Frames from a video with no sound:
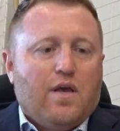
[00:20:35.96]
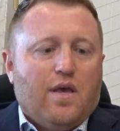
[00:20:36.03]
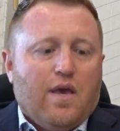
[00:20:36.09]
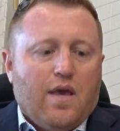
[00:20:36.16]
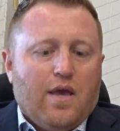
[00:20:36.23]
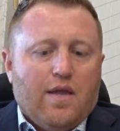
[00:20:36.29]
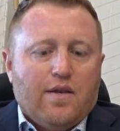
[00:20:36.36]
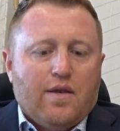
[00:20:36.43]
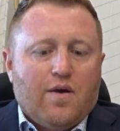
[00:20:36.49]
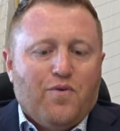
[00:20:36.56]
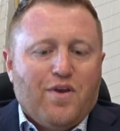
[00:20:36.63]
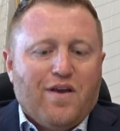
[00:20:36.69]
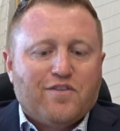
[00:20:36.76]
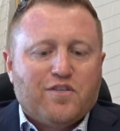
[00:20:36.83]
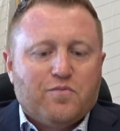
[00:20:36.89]
And
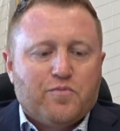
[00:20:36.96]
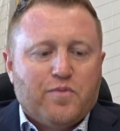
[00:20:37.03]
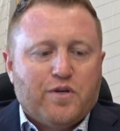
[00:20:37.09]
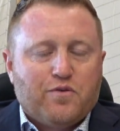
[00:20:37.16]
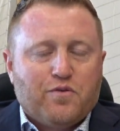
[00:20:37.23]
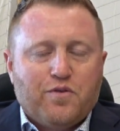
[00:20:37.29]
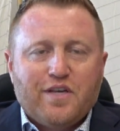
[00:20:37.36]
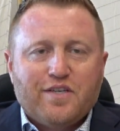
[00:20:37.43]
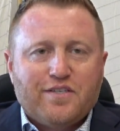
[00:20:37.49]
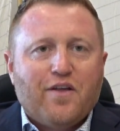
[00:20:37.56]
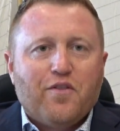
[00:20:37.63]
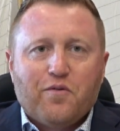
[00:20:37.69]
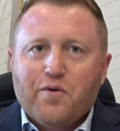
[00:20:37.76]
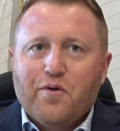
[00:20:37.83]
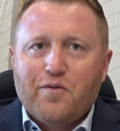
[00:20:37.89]
we have some special things
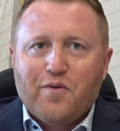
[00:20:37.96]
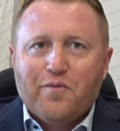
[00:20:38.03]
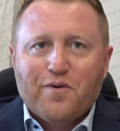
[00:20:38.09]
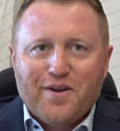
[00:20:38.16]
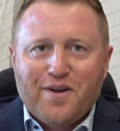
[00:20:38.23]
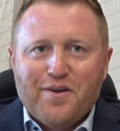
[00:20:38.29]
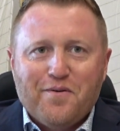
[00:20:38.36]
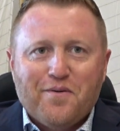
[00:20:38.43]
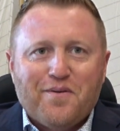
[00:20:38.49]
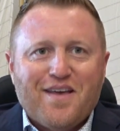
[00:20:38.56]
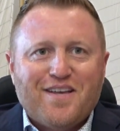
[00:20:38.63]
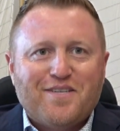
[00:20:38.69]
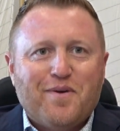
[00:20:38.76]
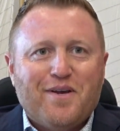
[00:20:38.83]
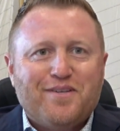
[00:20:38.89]
down the road that we're going to do in
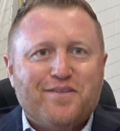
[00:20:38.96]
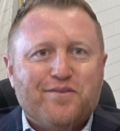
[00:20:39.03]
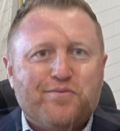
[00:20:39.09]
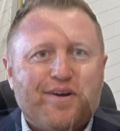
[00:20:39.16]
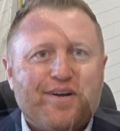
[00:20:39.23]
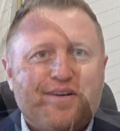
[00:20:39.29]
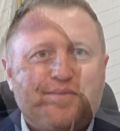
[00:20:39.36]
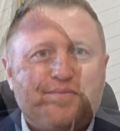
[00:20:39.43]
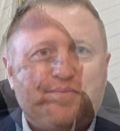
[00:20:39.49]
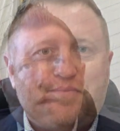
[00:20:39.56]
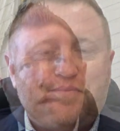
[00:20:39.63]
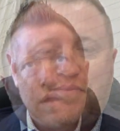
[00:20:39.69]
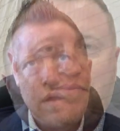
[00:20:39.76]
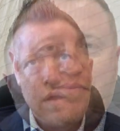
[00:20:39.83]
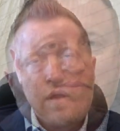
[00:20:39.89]
that space as
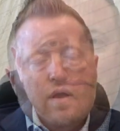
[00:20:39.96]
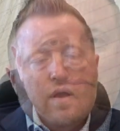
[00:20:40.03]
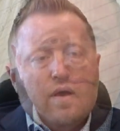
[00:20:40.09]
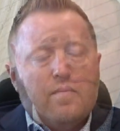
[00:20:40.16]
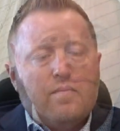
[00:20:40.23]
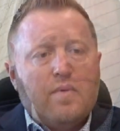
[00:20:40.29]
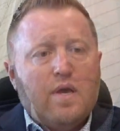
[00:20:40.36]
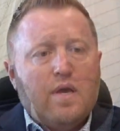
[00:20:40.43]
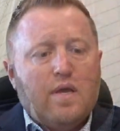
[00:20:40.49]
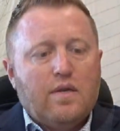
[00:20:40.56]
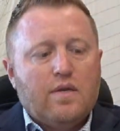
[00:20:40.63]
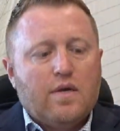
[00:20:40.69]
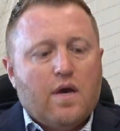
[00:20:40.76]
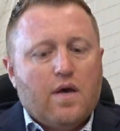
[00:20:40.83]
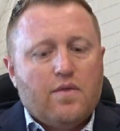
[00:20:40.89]
well.
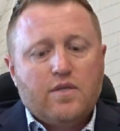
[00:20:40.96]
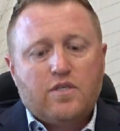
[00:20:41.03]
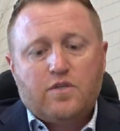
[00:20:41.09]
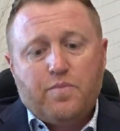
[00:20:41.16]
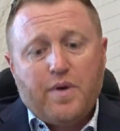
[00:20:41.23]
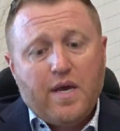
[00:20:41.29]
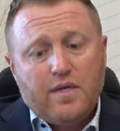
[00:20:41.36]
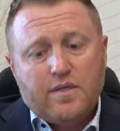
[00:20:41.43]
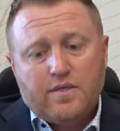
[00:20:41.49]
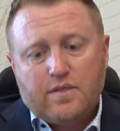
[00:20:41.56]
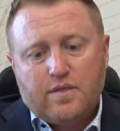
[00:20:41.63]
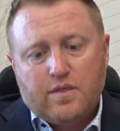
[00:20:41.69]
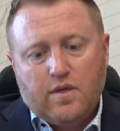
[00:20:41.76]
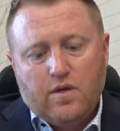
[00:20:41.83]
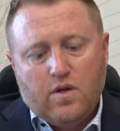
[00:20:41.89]
This
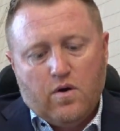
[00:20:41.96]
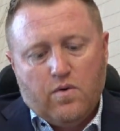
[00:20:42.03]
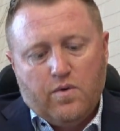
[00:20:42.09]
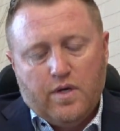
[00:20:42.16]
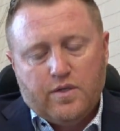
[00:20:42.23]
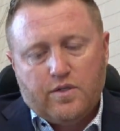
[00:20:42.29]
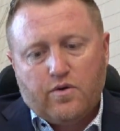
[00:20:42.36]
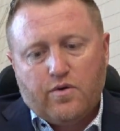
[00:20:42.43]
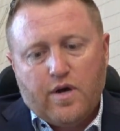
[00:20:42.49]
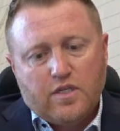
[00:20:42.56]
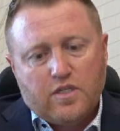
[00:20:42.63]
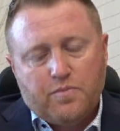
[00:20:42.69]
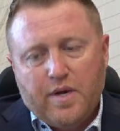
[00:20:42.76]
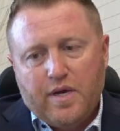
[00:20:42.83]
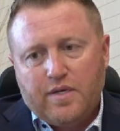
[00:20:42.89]
space, it's a
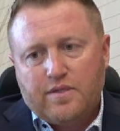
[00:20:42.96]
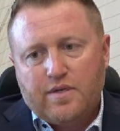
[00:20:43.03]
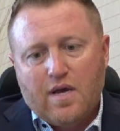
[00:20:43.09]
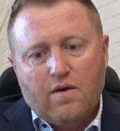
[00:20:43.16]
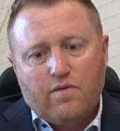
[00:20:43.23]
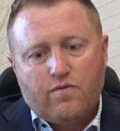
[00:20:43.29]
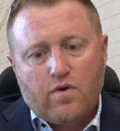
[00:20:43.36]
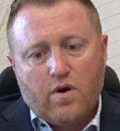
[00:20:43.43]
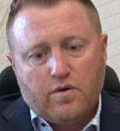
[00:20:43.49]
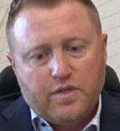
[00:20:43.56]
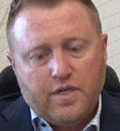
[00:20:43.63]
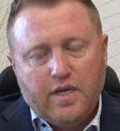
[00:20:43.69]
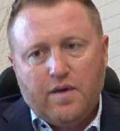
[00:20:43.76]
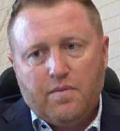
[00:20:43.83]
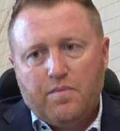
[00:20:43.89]
great space now for our
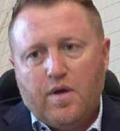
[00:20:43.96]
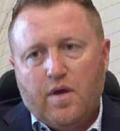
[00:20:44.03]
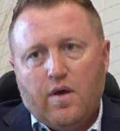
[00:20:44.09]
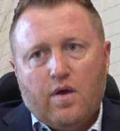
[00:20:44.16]
team.